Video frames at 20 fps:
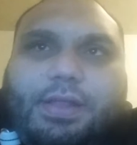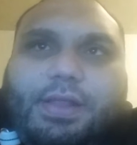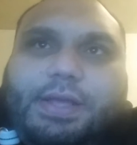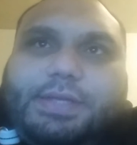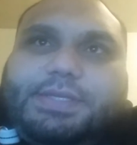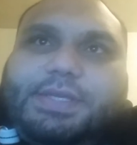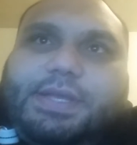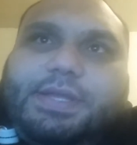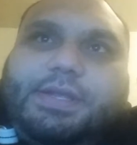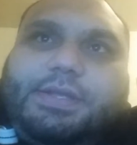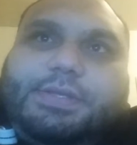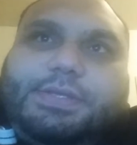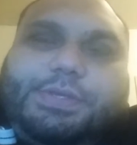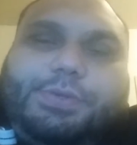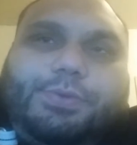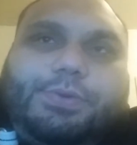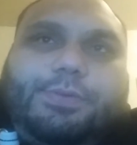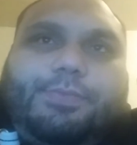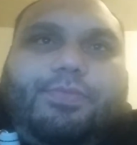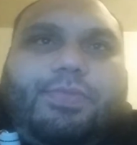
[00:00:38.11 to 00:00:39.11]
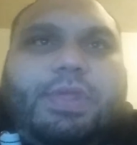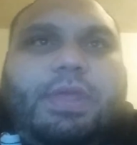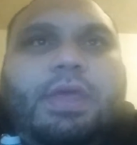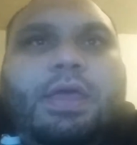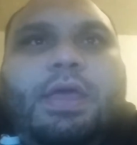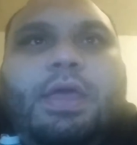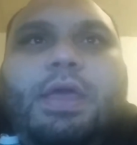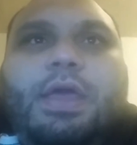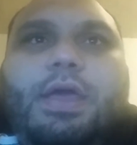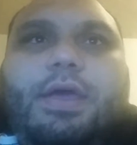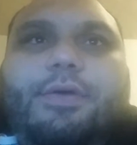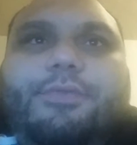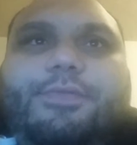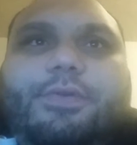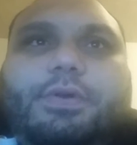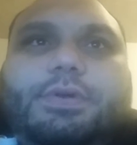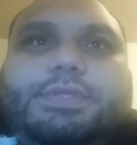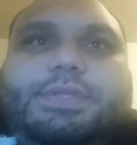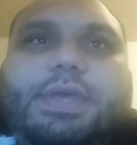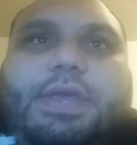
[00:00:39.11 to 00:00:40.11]
let's get into it.
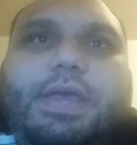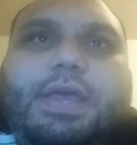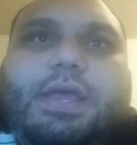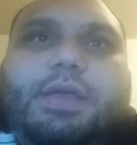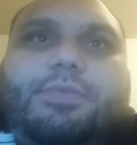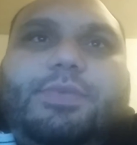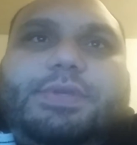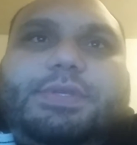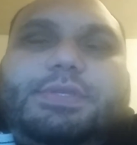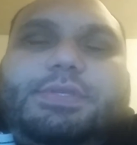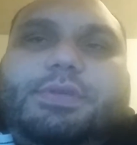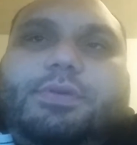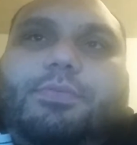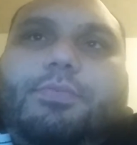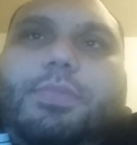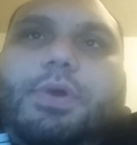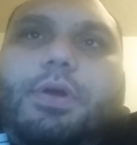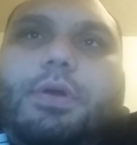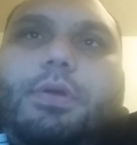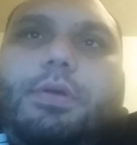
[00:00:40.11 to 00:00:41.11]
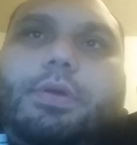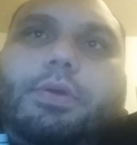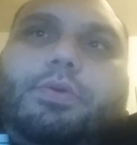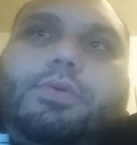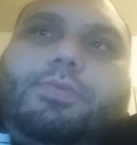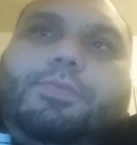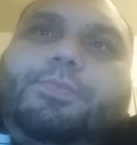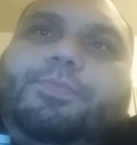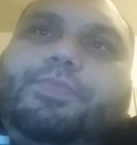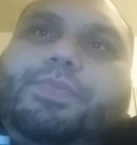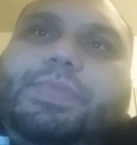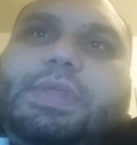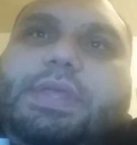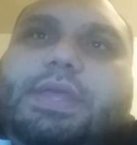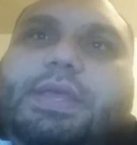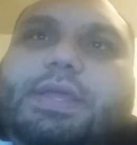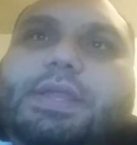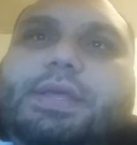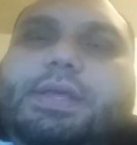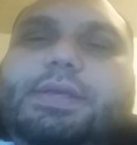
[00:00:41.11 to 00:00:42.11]
First game is tomorrow.
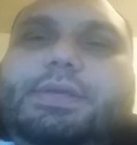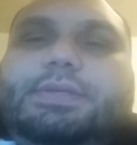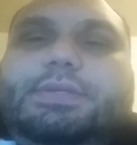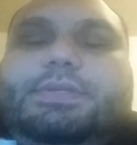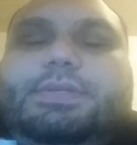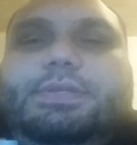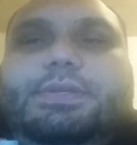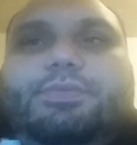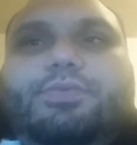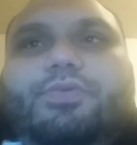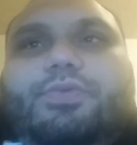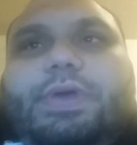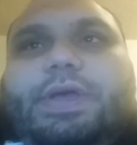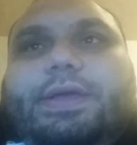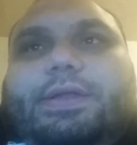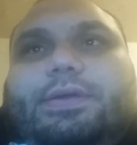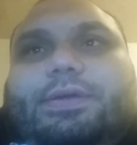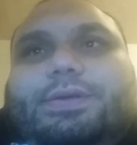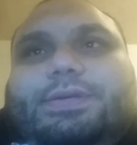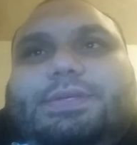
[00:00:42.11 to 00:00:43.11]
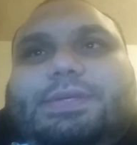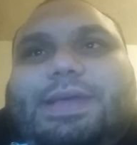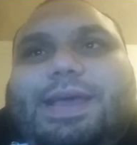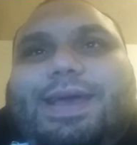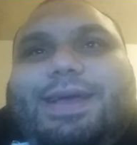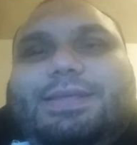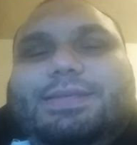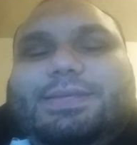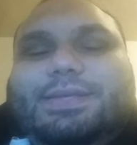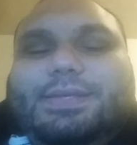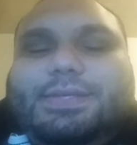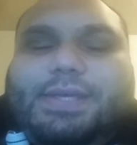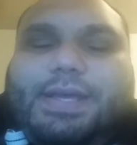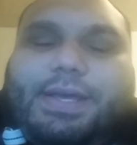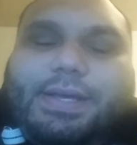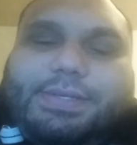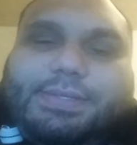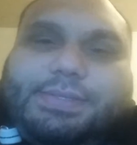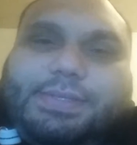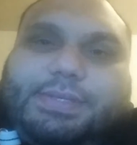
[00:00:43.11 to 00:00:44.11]
It is Raiders at the
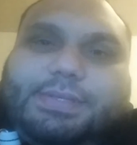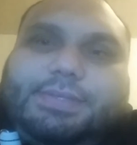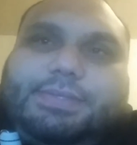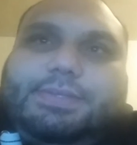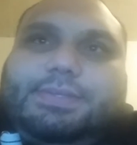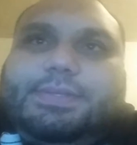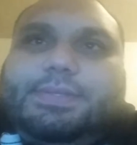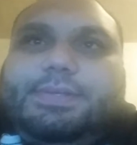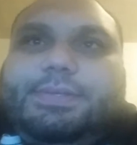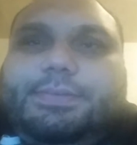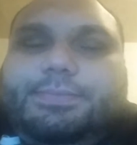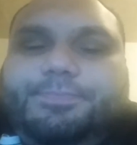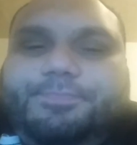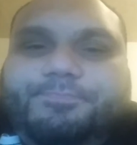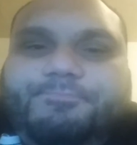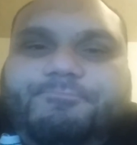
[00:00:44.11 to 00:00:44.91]
Texans.